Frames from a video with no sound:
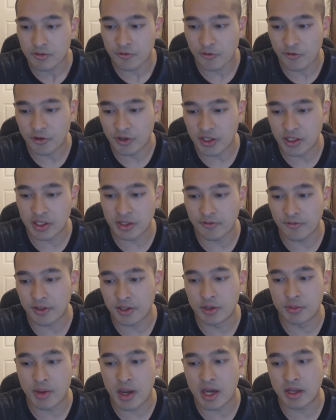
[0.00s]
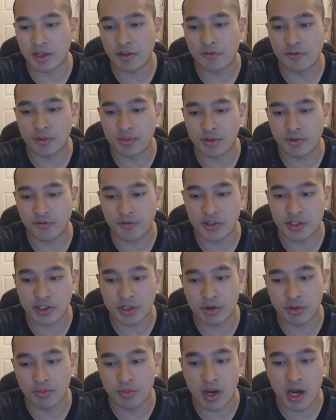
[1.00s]
free humanity from their
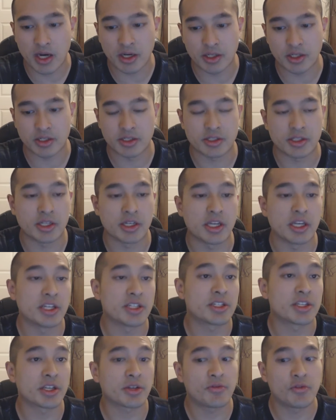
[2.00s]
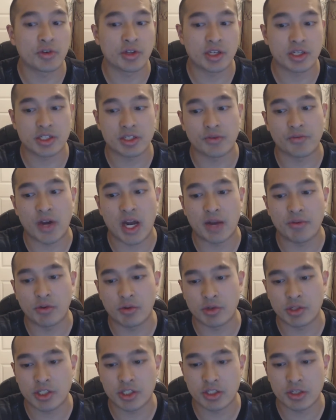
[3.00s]
physical bodies. The instinct for their
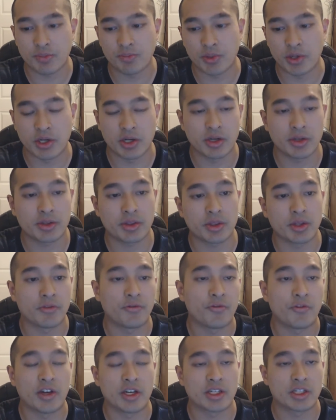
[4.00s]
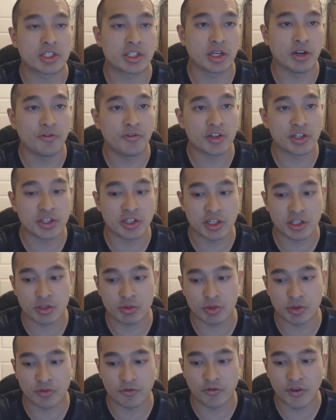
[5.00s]
survival will disappear, the
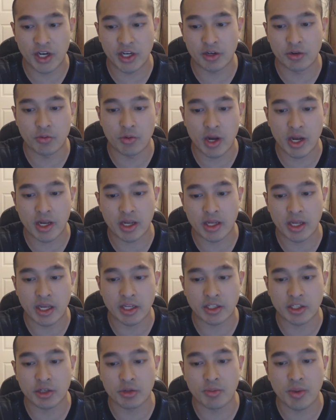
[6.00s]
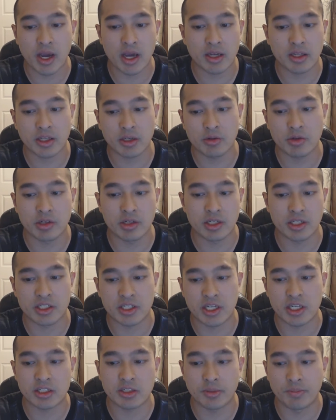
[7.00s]
selfishness will fade away, and humanity will
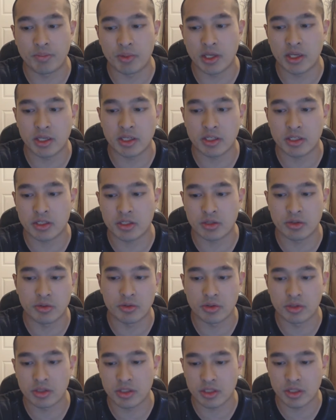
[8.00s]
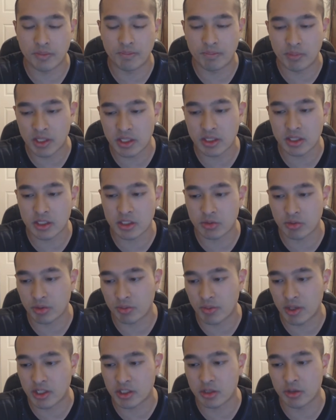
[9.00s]
ascend to beings
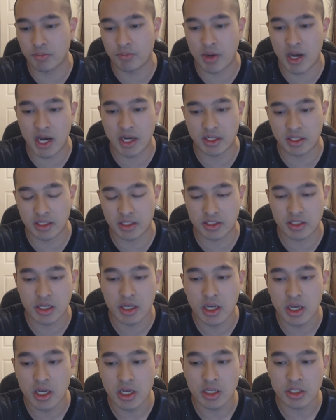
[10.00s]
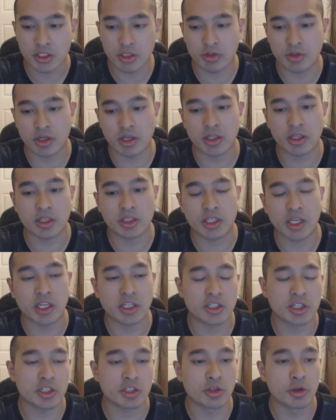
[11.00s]
with mental bodies. So in other
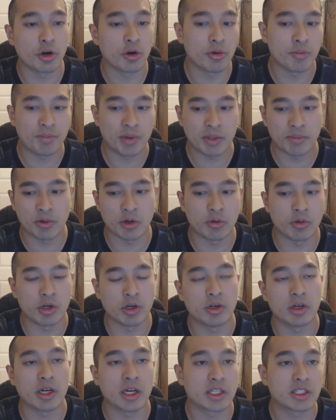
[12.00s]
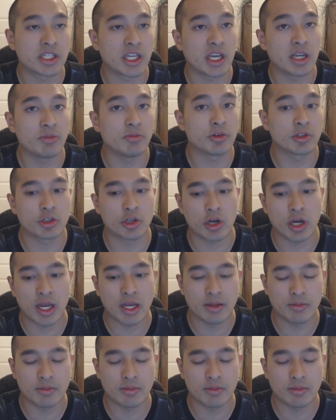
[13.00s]
cases, normal people will attain